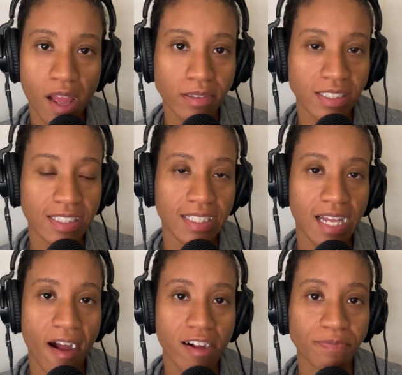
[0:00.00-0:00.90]
It was just a
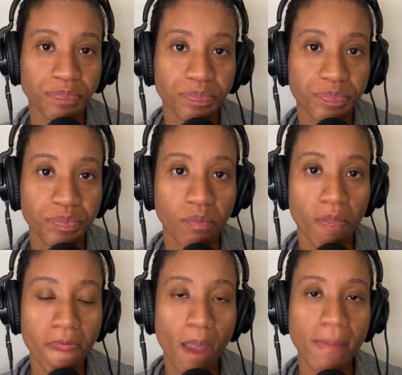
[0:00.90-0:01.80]
lot,
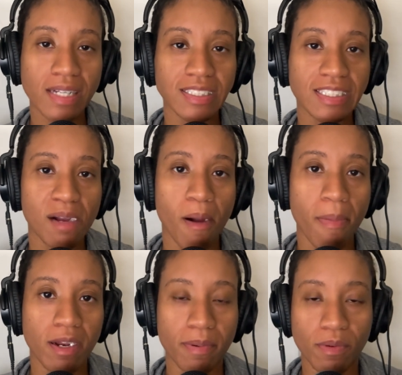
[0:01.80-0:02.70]
but I should got my
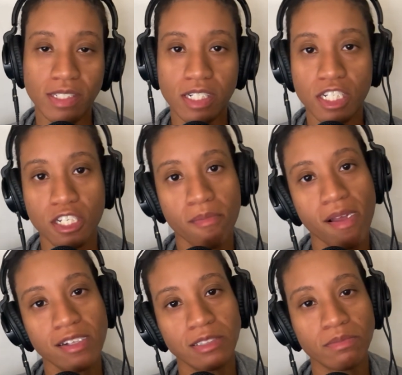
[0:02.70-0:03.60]
butt up and went to the gym
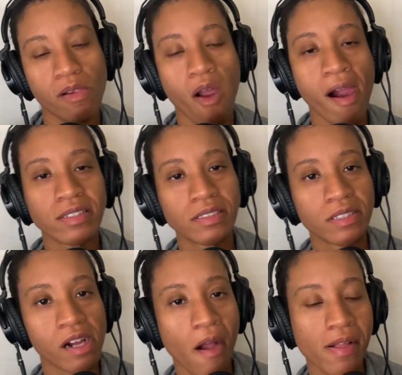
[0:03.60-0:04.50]
um
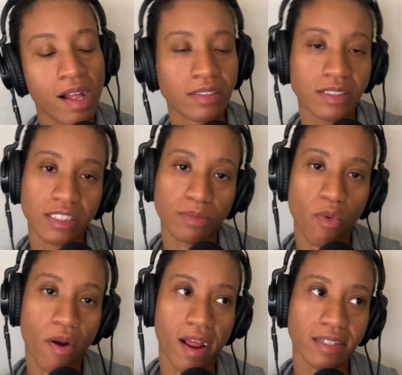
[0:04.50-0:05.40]
this
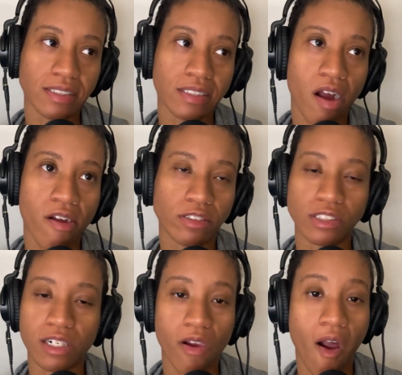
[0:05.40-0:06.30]
morning
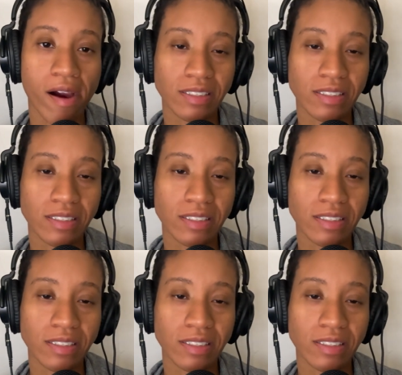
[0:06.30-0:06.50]
or